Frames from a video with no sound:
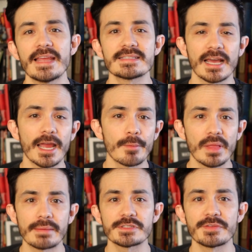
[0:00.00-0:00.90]
a
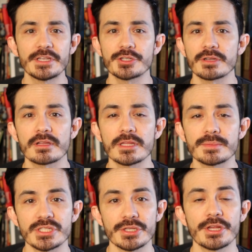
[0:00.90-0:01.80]
time-lapse feature in
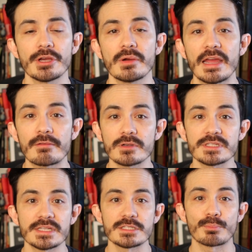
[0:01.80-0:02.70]
Clip Studio ever
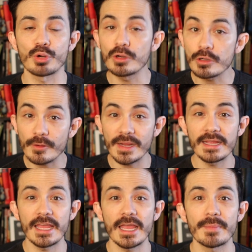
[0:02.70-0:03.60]
since
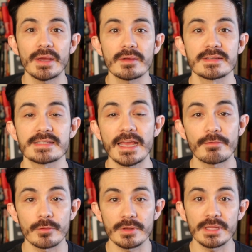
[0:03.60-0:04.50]
Procreate came out, because they
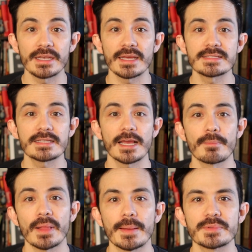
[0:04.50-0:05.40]
have a really nice
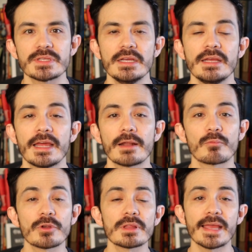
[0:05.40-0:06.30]
time-lapse, and
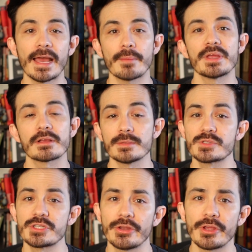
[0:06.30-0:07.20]
I'm really happy Clip
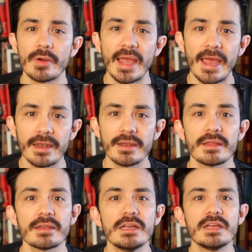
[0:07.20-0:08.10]
Studio added
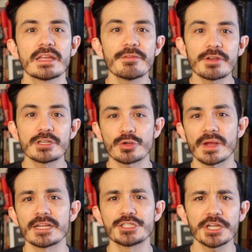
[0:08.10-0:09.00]
it. Give it a
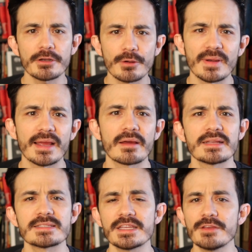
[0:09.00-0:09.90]
try, share it around,
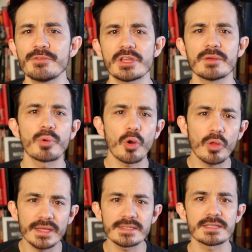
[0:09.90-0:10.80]
and see if you can
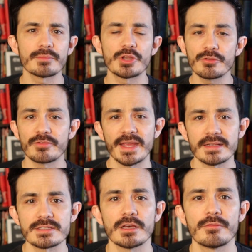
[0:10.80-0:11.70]
pull in some new
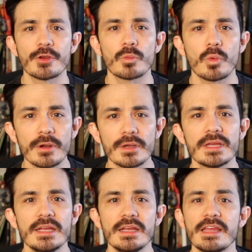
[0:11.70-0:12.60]
fans of your
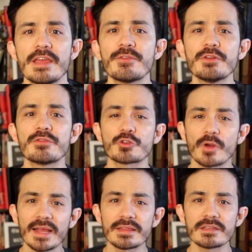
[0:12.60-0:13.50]
work. If you've
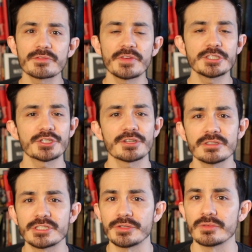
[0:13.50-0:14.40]
tried this
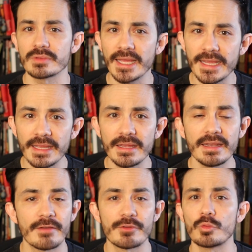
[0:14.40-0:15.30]
feature, do you like
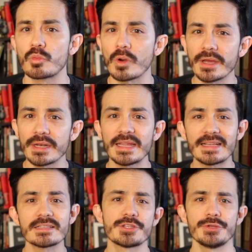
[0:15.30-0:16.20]
it? Have you run
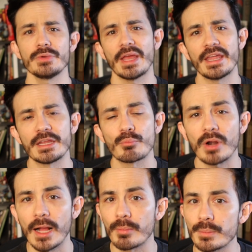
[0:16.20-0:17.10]
into any
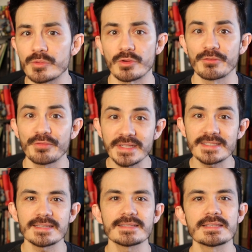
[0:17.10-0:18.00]
problems or
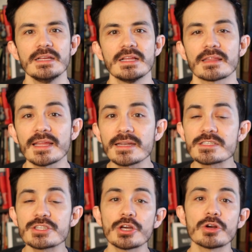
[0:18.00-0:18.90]
fixes? Let
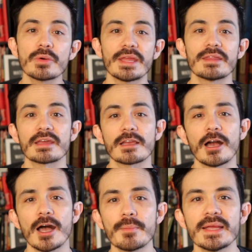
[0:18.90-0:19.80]
us know in the
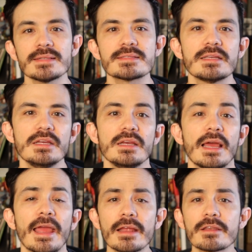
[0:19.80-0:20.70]
comments.
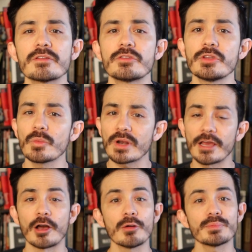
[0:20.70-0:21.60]
And do you want to
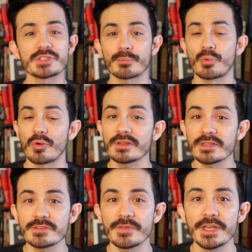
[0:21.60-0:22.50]
help support
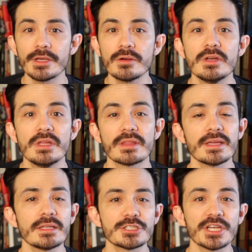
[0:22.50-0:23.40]
this video?
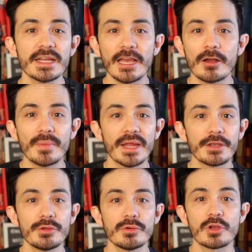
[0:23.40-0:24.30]
Then check out my
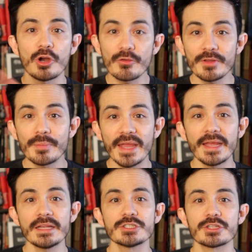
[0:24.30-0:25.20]
new Ko-fi
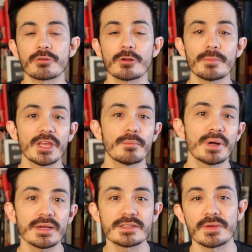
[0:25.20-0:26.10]
page. Throw me
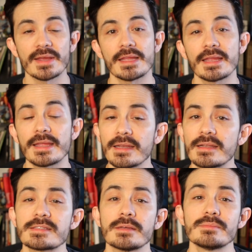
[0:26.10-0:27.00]
$1 so I can
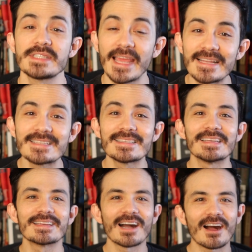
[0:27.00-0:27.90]
get some
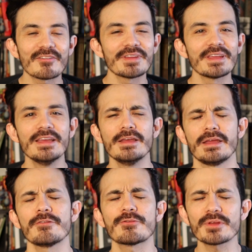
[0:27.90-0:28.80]
tasty coffee.
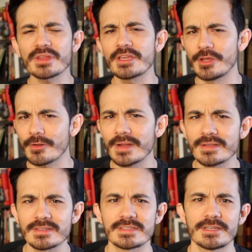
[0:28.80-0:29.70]
And for the
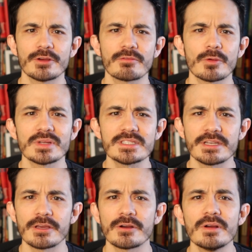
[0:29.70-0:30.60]
curious, because I know everyone wants
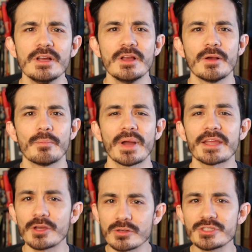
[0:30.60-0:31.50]
to know, my
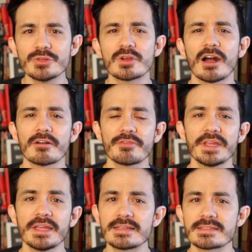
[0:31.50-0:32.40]
go-to
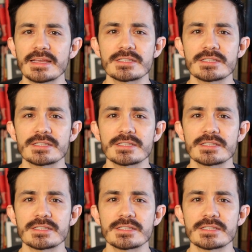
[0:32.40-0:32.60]
coffee is a